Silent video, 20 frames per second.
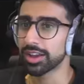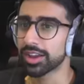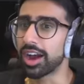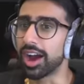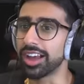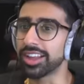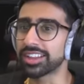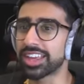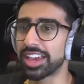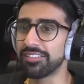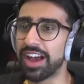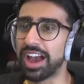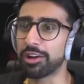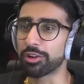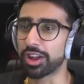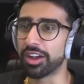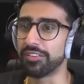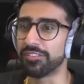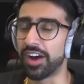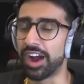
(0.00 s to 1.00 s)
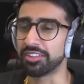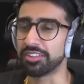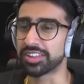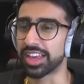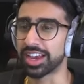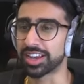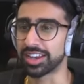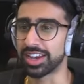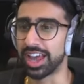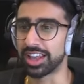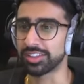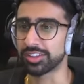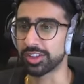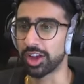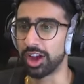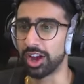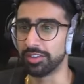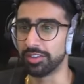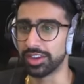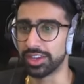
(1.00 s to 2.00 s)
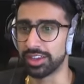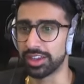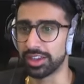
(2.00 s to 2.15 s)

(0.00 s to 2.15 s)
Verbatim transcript: Guys, give Harry a five second head start if he